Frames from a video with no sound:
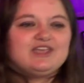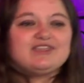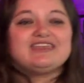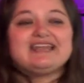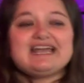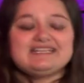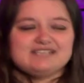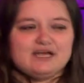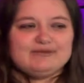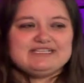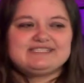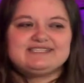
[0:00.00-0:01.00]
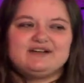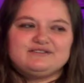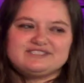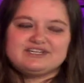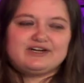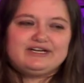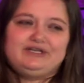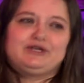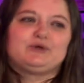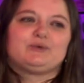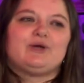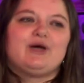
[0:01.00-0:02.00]
Then I saw myself starting to
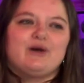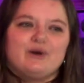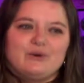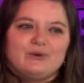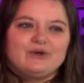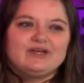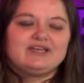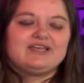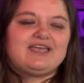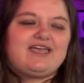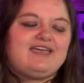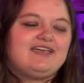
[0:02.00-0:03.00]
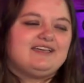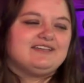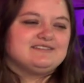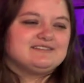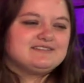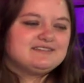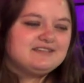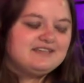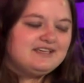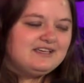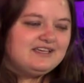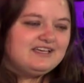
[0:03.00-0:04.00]
grow. And
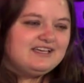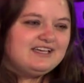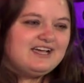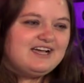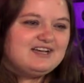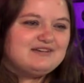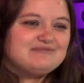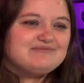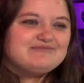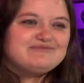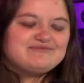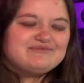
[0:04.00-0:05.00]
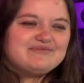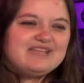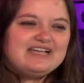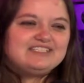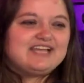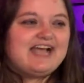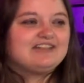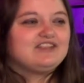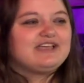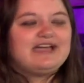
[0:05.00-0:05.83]
I look